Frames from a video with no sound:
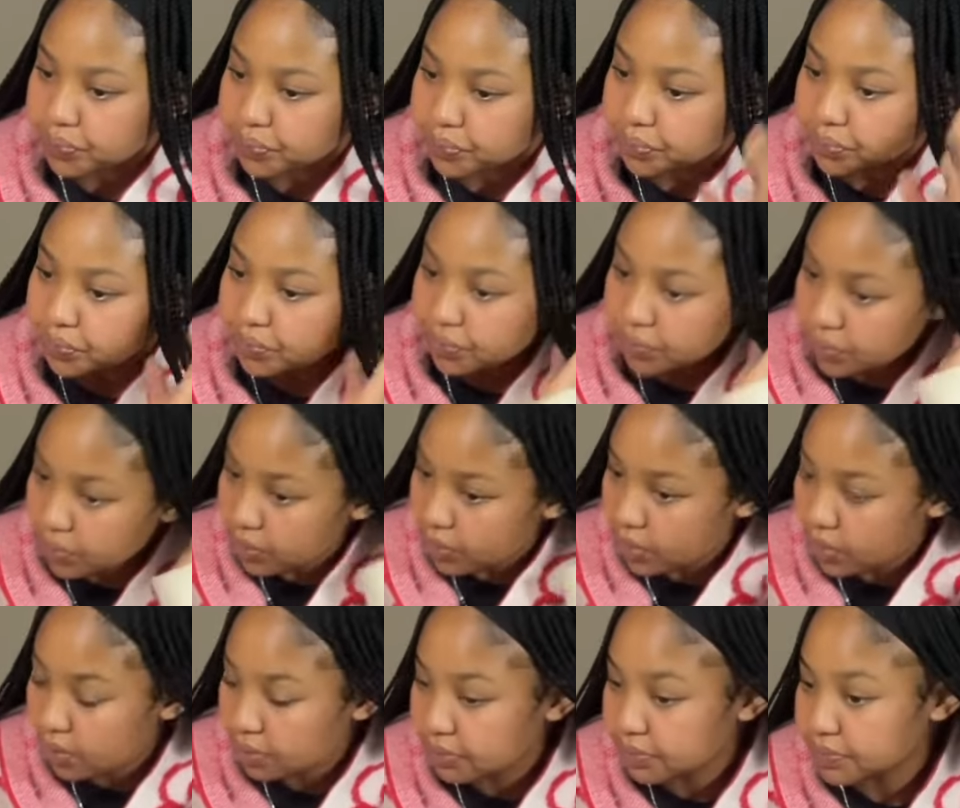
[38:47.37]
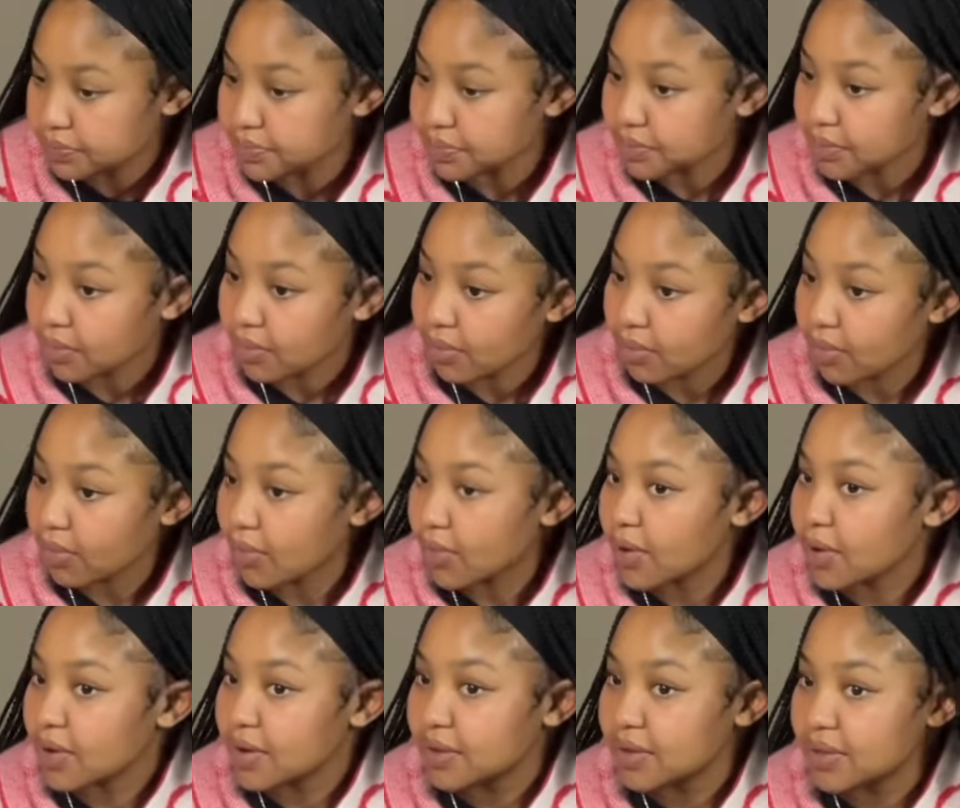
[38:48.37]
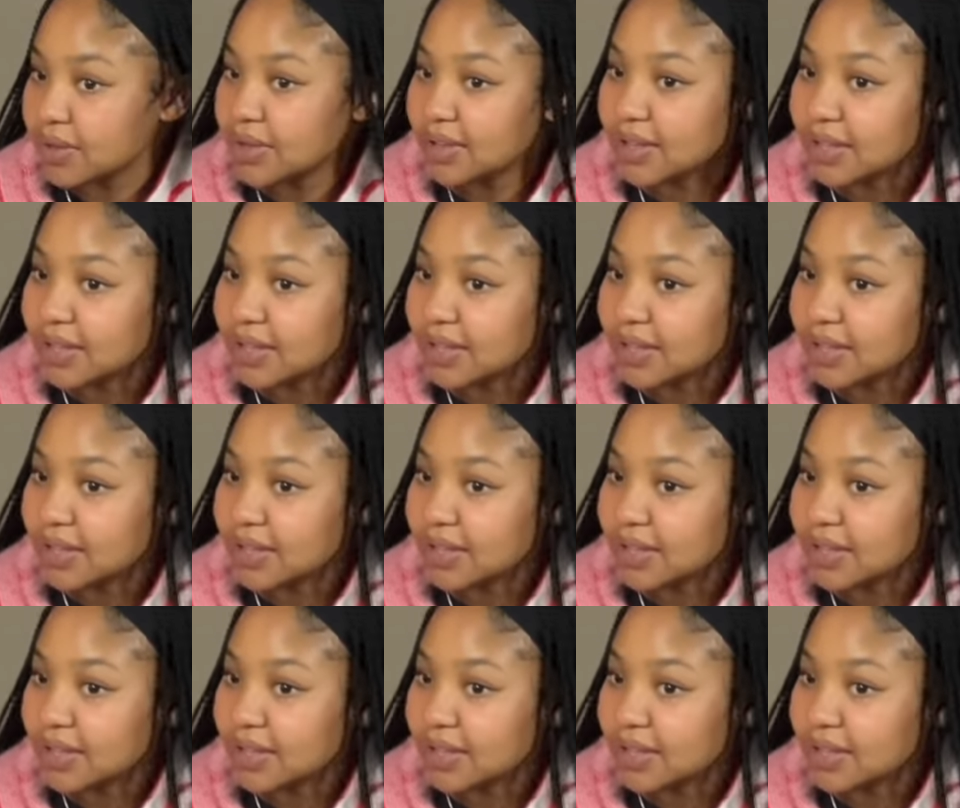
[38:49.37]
(not speaking)